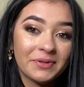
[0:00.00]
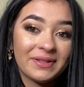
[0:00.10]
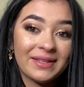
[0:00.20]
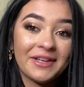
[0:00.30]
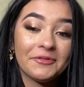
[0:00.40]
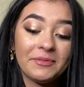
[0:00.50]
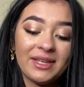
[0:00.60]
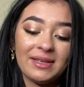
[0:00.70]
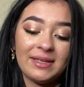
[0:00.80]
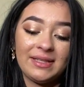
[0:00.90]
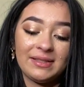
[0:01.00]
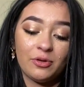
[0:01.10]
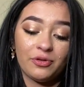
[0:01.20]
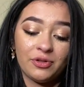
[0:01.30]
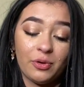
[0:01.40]
to think of me in any
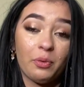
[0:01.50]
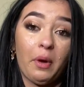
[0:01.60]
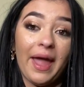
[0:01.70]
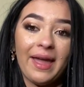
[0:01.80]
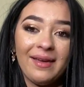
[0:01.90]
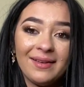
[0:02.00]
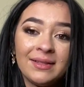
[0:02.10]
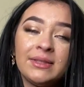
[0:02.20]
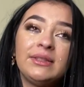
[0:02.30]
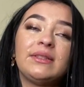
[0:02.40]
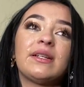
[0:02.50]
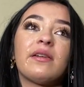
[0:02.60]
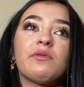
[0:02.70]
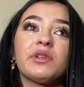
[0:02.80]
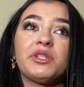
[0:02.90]
sort of way. I
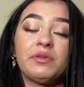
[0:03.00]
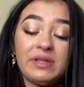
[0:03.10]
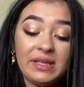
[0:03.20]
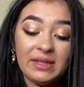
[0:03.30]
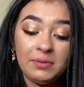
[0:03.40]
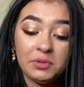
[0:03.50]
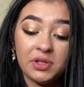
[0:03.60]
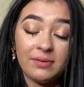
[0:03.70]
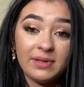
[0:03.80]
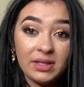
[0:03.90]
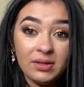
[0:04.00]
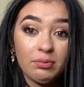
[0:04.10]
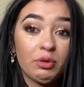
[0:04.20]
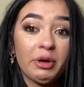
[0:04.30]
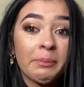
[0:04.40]
don't want you to think that I'm trying to make you
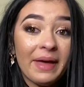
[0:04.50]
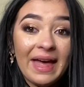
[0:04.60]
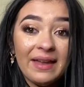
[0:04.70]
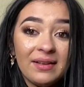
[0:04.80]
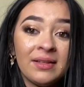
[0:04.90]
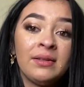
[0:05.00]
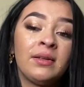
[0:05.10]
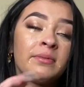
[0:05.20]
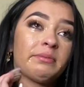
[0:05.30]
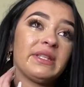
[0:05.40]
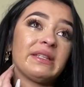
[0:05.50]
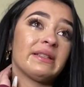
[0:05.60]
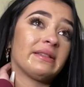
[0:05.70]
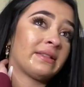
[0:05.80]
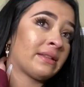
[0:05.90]
look bad,
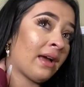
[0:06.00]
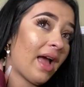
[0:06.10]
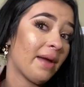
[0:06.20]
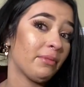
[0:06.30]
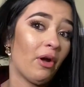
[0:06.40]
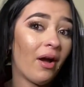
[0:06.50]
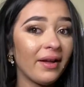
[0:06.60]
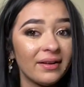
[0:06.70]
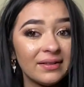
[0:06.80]
because I'm not.